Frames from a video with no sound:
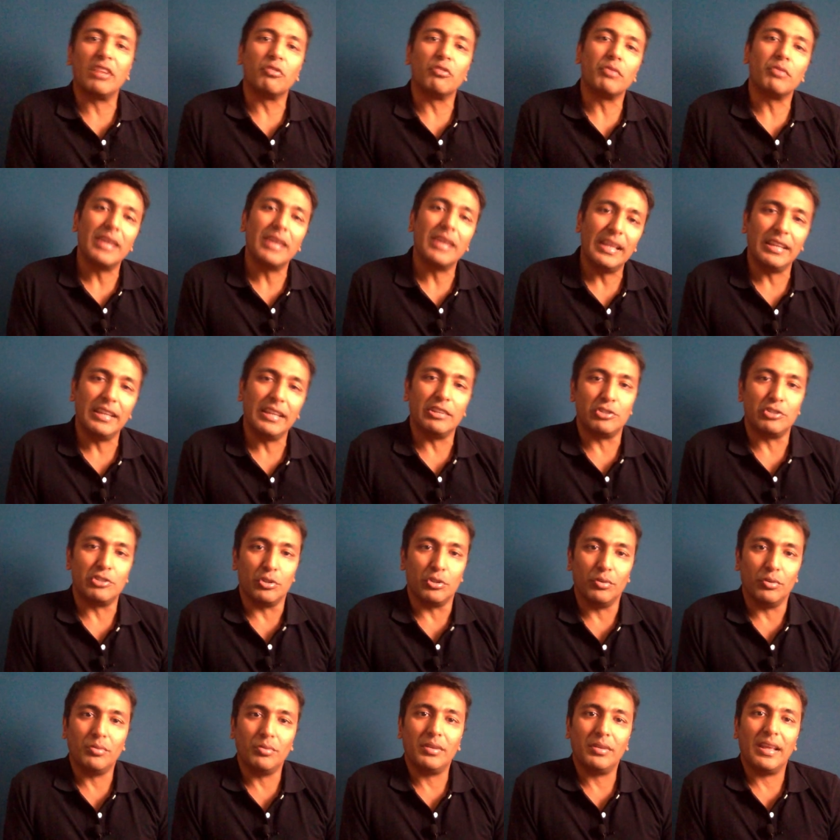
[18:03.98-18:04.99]
really do,
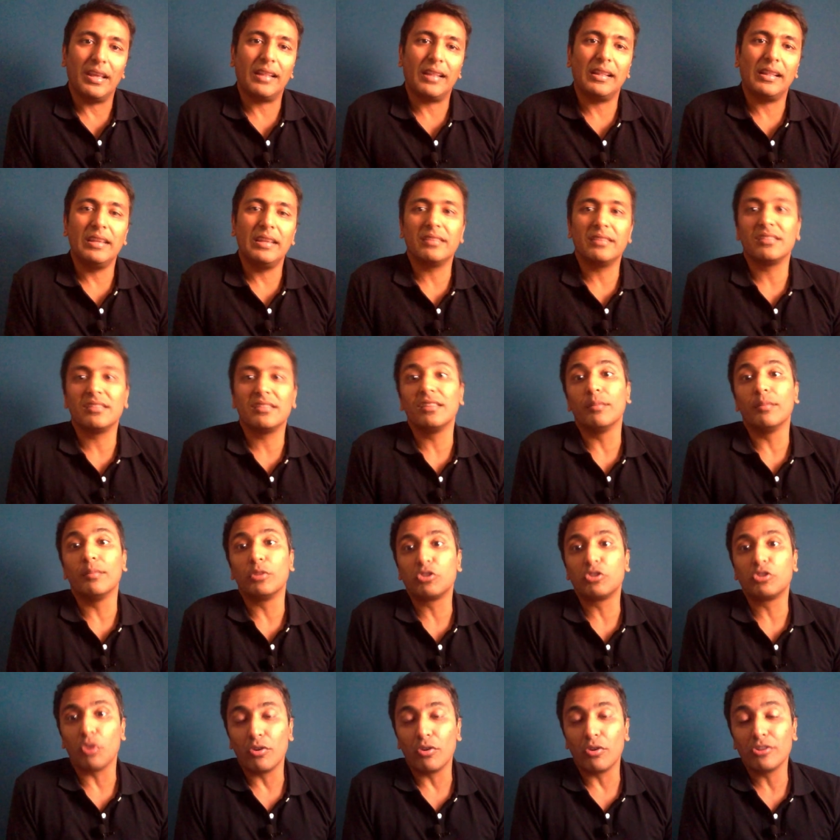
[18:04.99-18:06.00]
at least in the
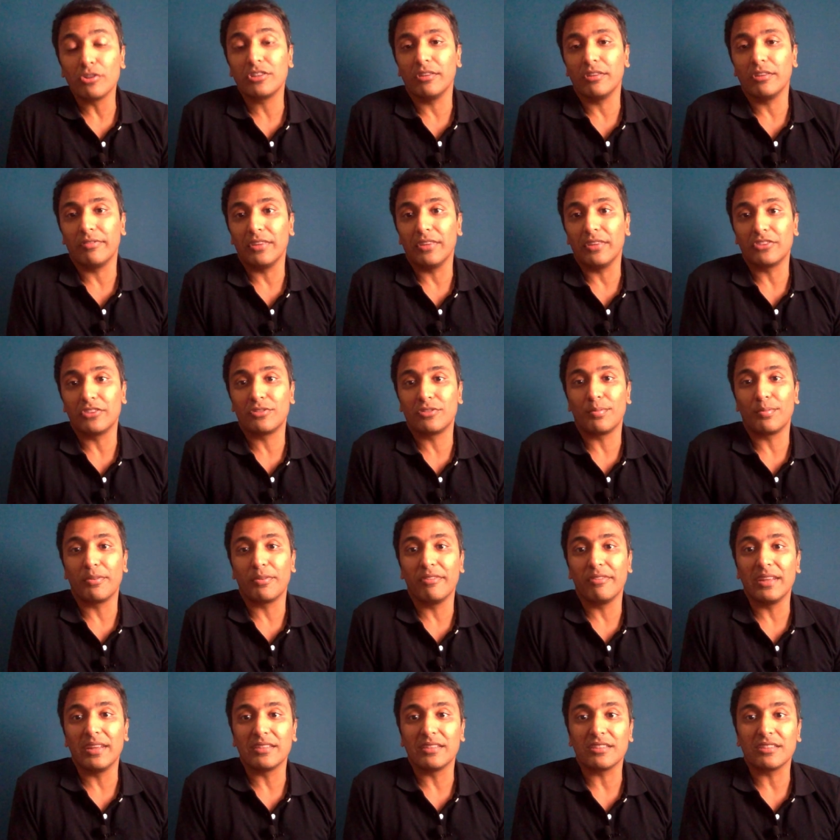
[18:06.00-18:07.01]
majority of us, to
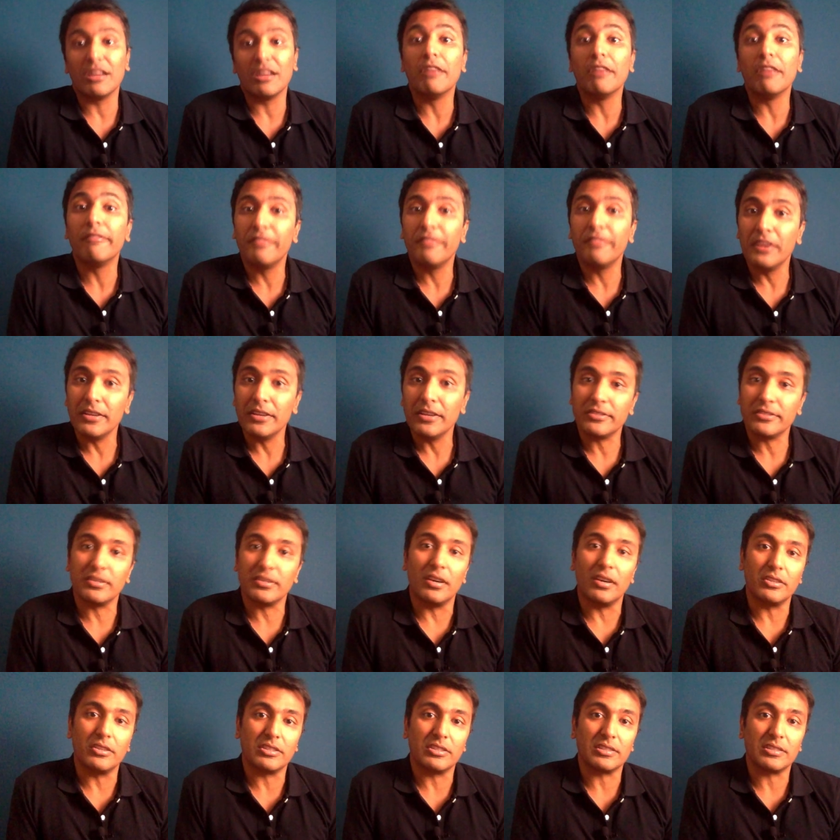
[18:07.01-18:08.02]
prevent a first
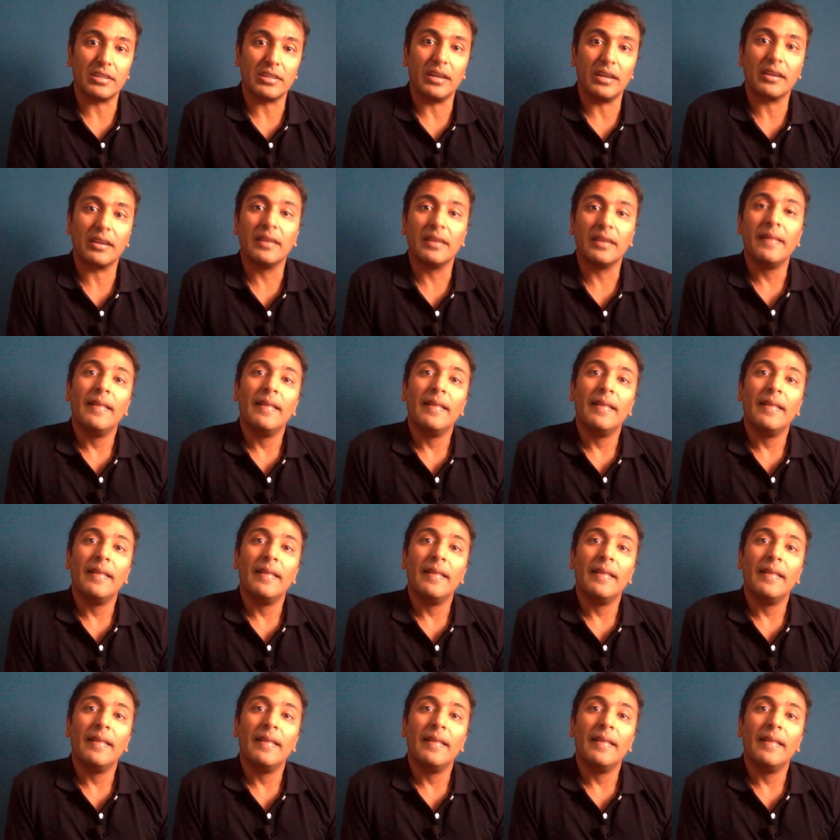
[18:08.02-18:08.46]
heart attack